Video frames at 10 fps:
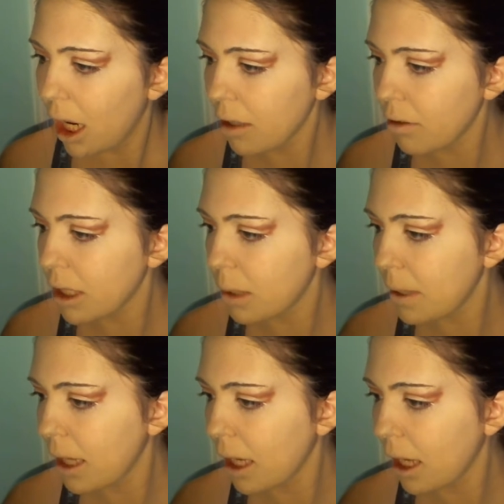going to
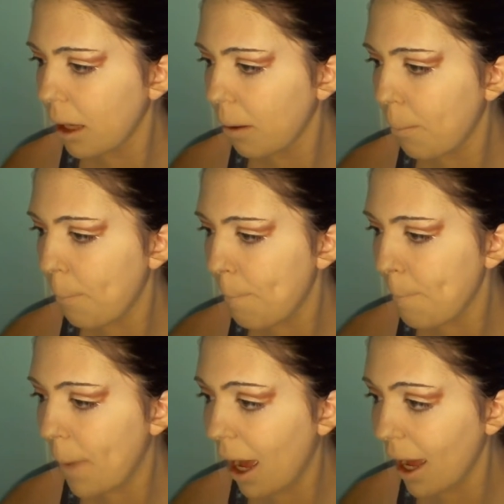be taking
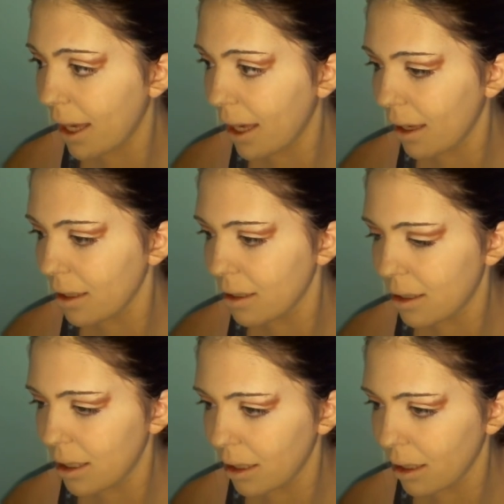my
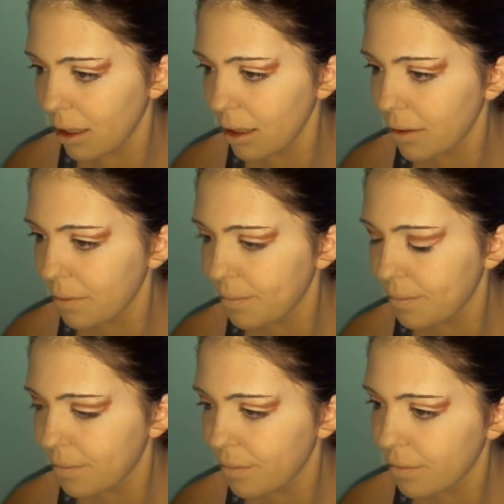concealer.
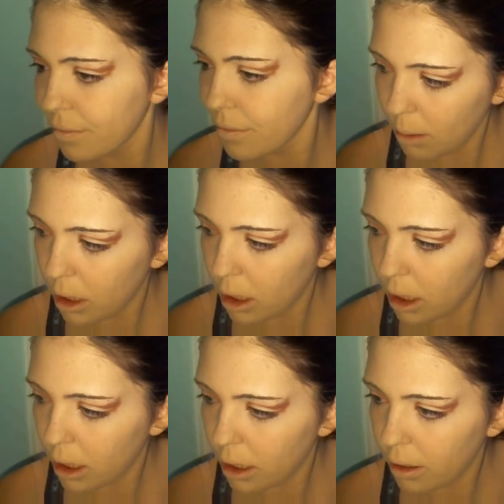Come
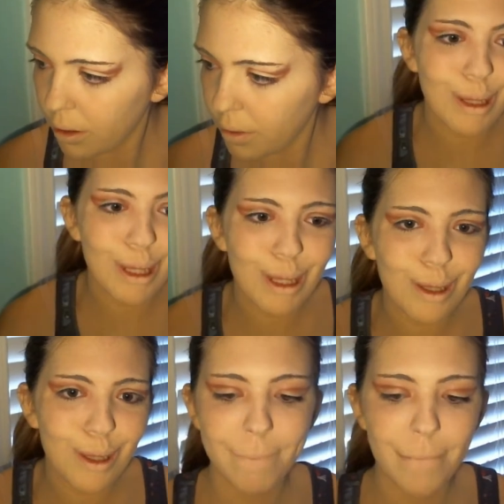on. Back.
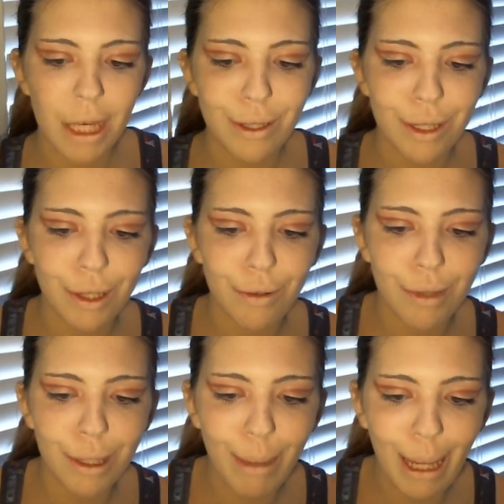So
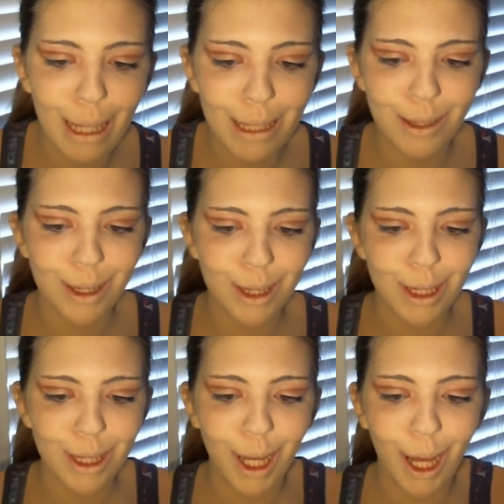we're back.
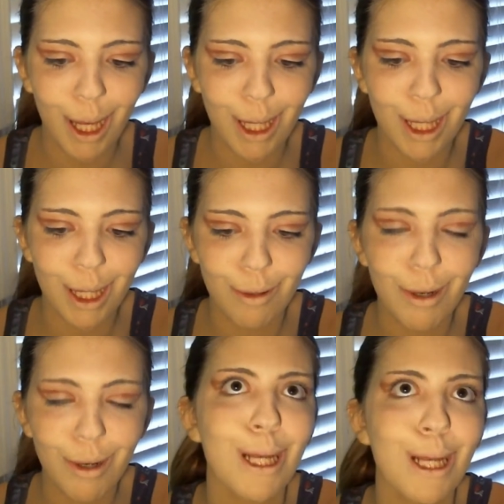Hi, hello.
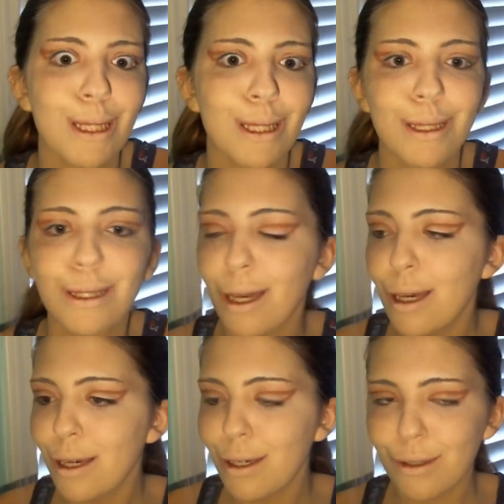I exist.
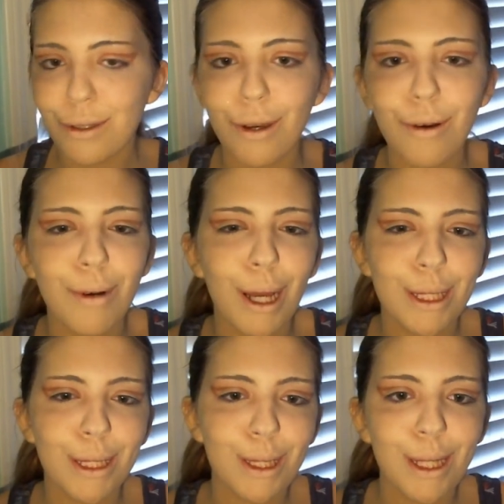So
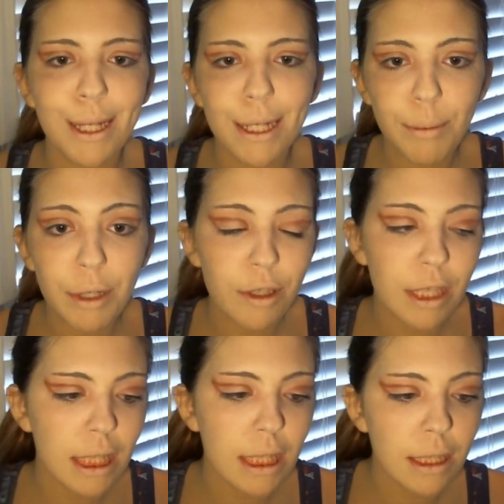I just cleaned up the
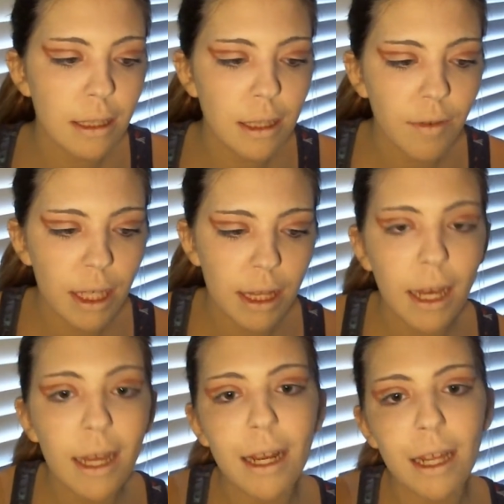creases and stuff like
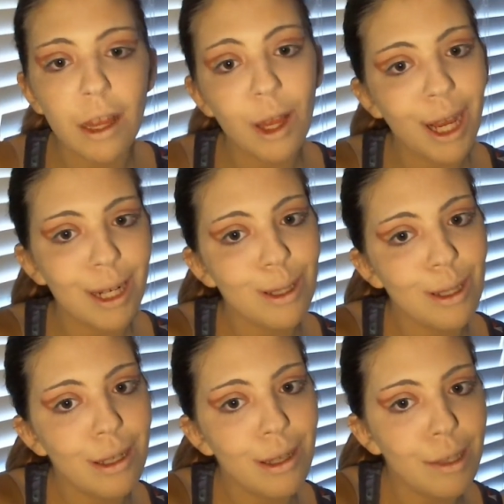that, and it's
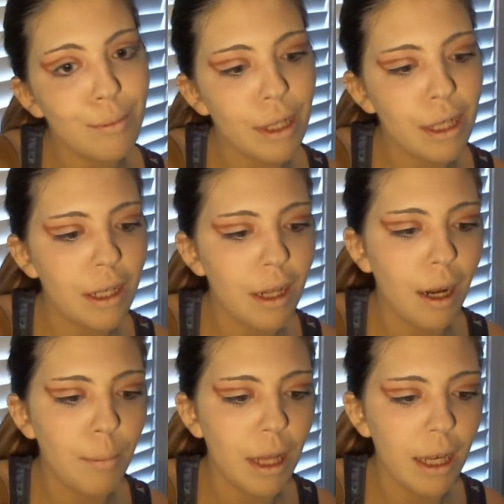actually looking pretty good, and
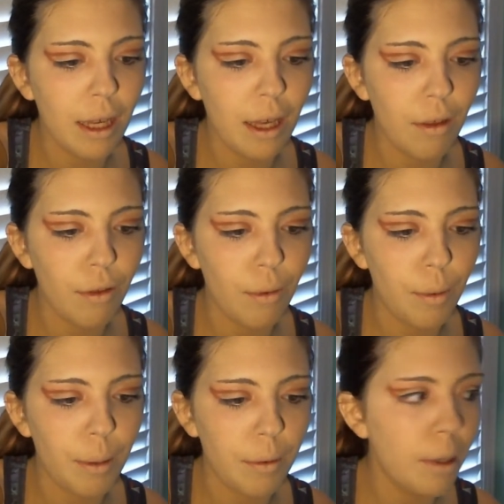I'm liking it. So
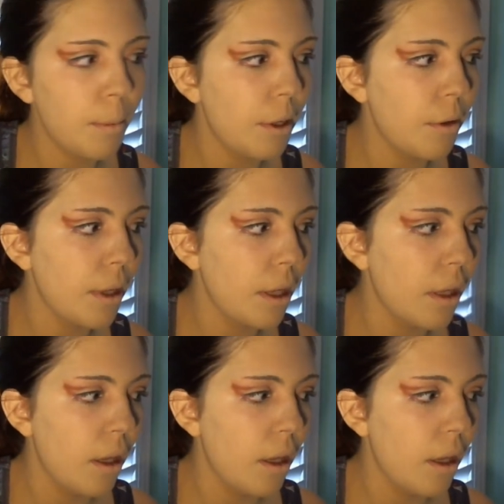what I'm going to be doing